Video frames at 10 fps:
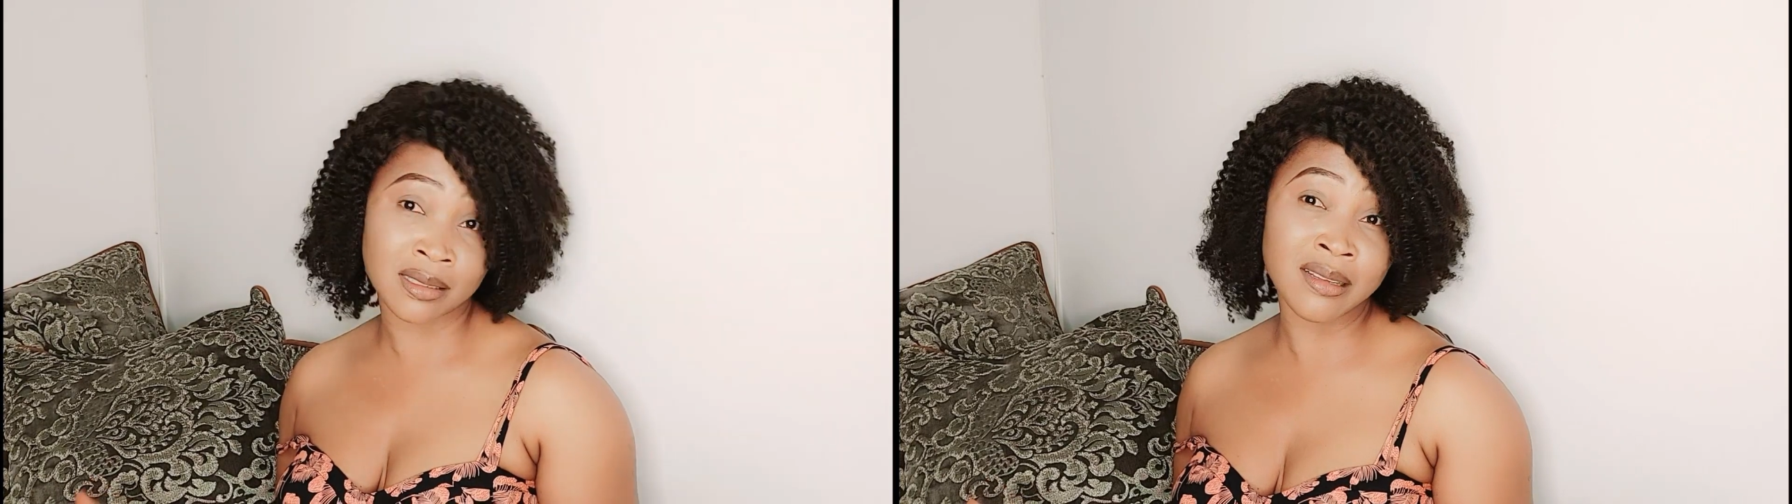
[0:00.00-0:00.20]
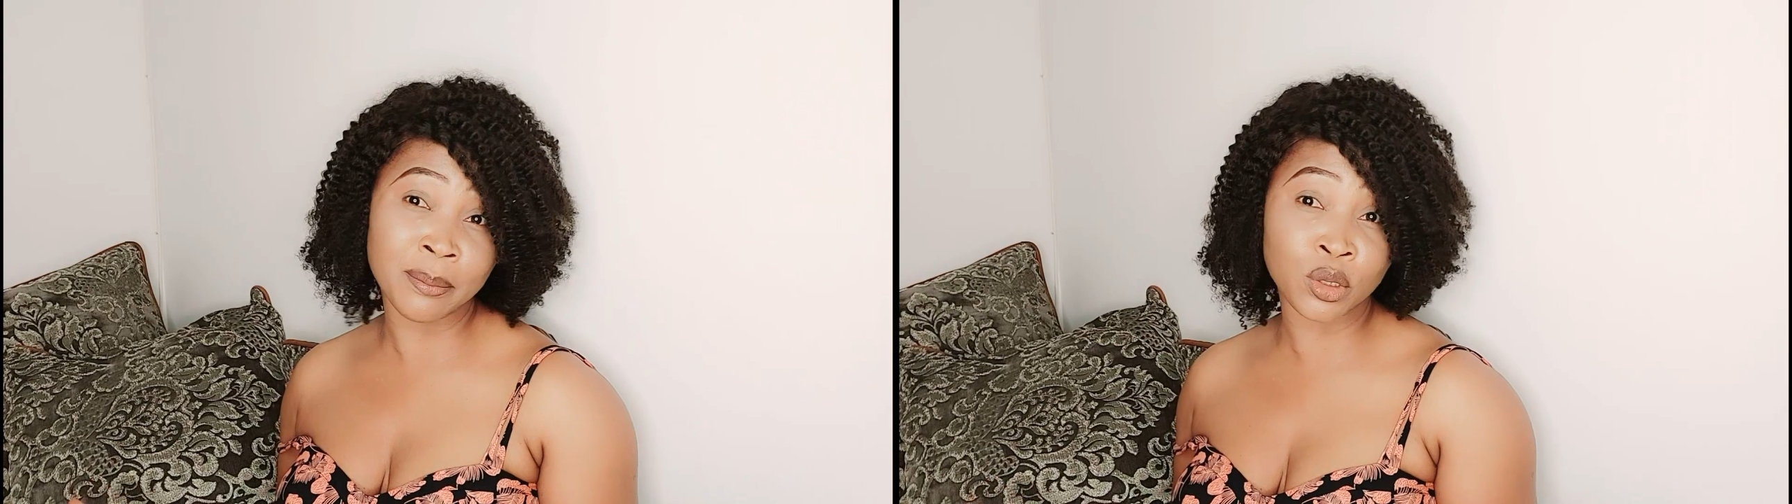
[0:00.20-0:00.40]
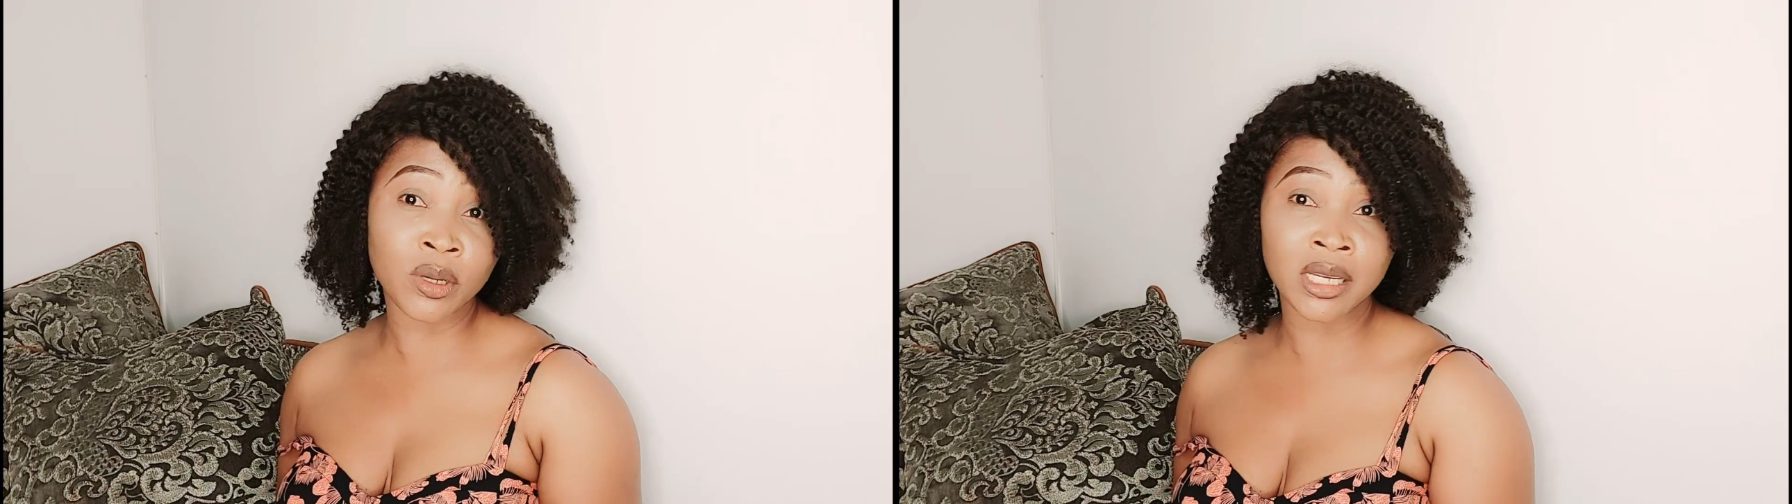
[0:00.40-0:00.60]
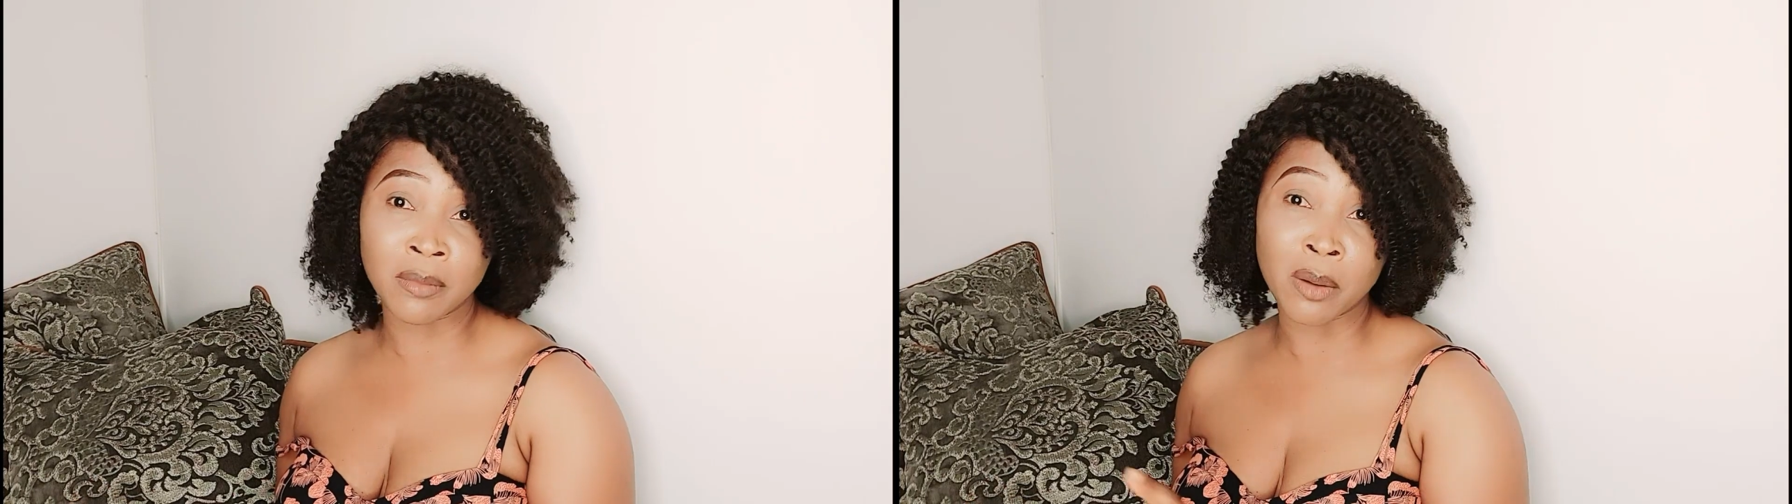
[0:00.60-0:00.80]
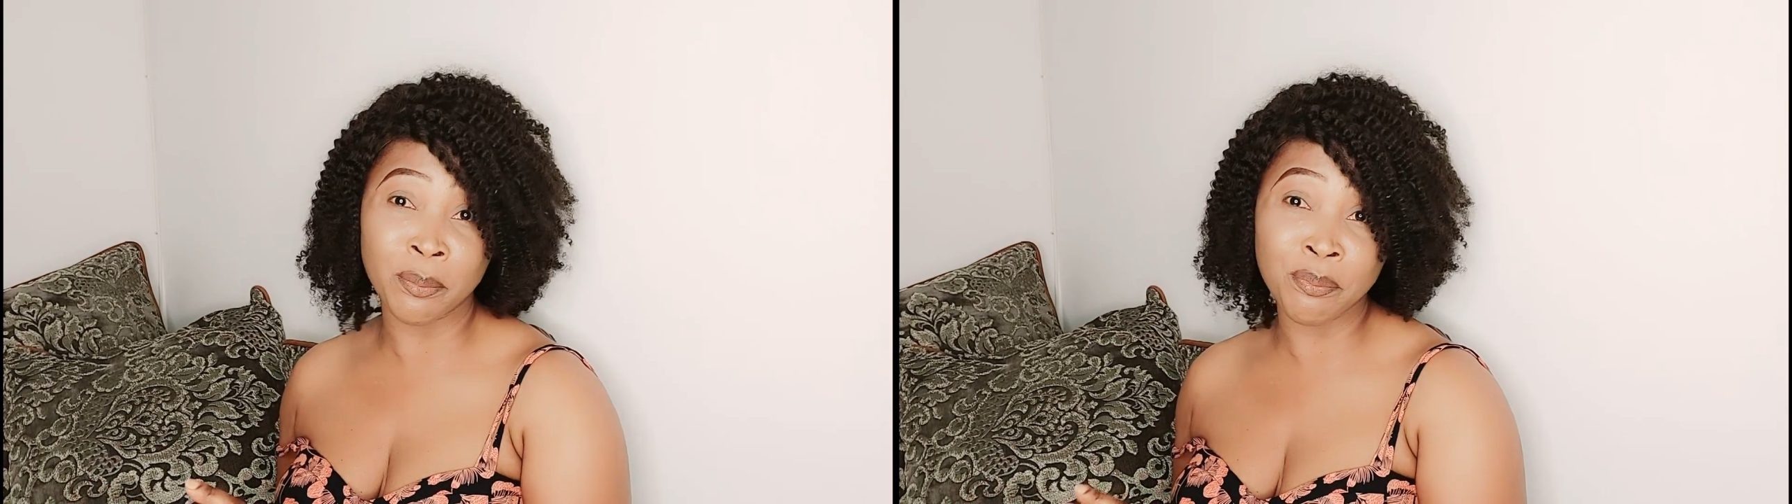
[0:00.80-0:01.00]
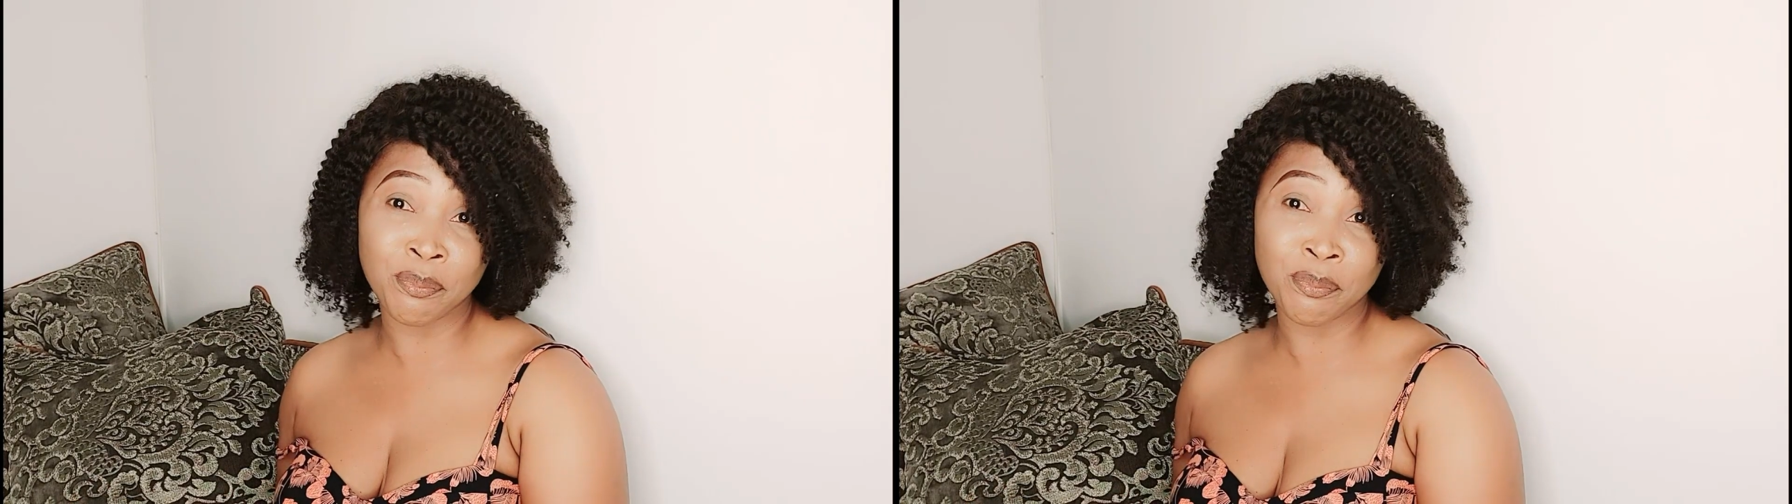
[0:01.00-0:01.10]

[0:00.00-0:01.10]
I'm talking about